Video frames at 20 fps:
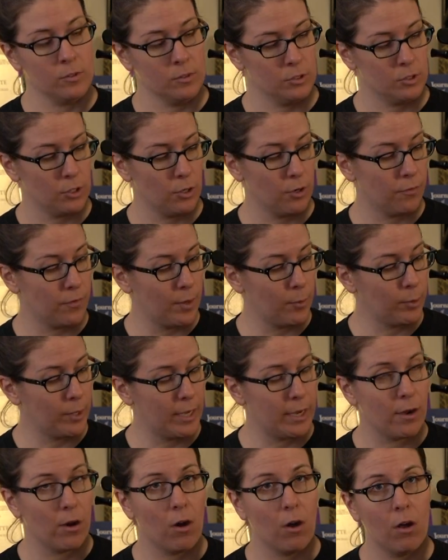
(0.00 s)
So if I
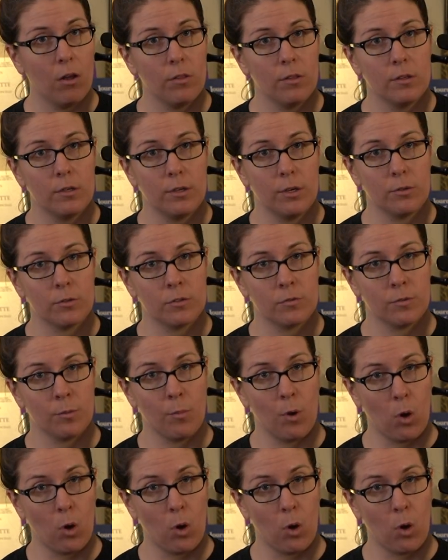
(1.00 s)
play all the notes from